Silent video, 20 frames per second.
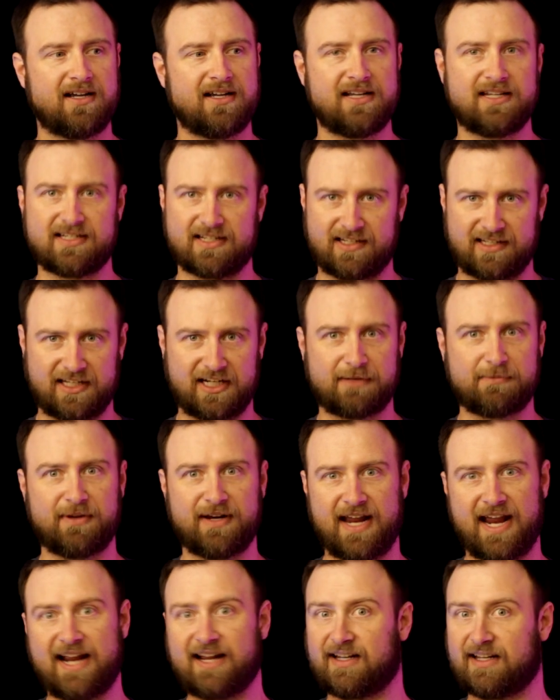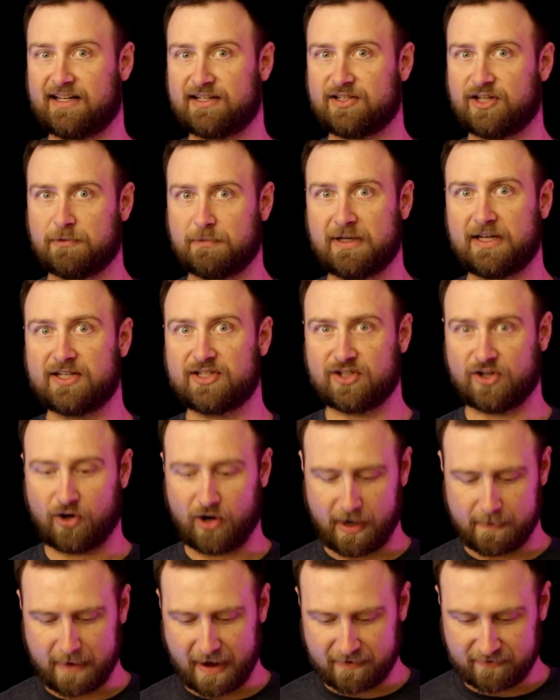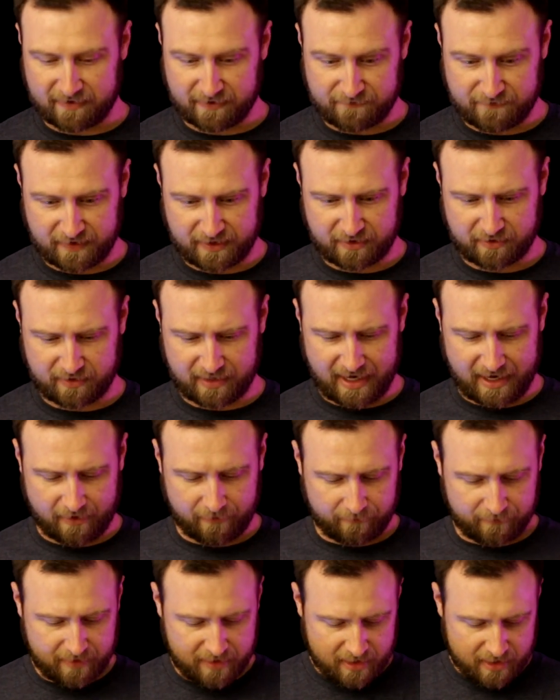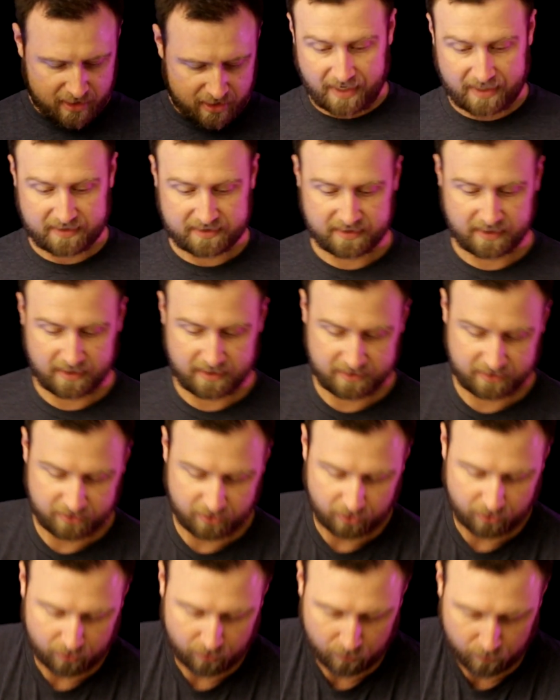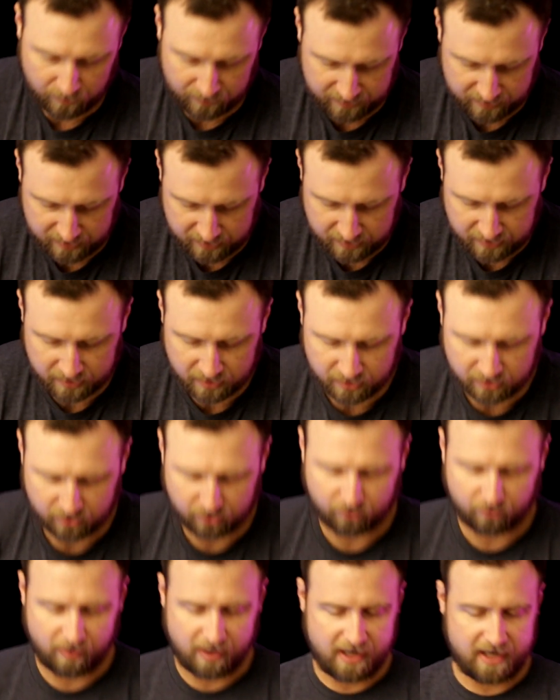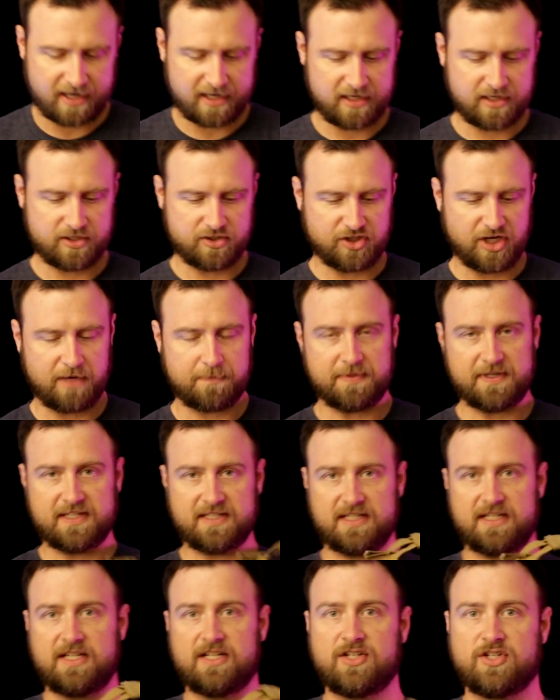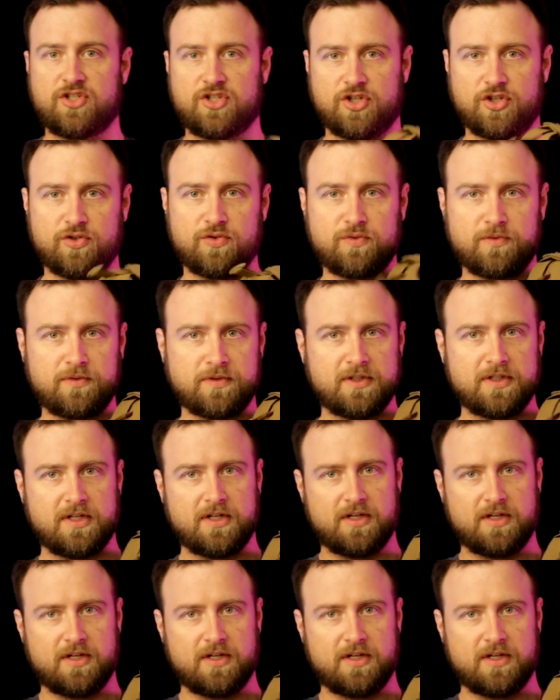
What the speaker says: is a little bit alien to me, so I'm having to figure it out. I decided to go with the Crye JPC 2.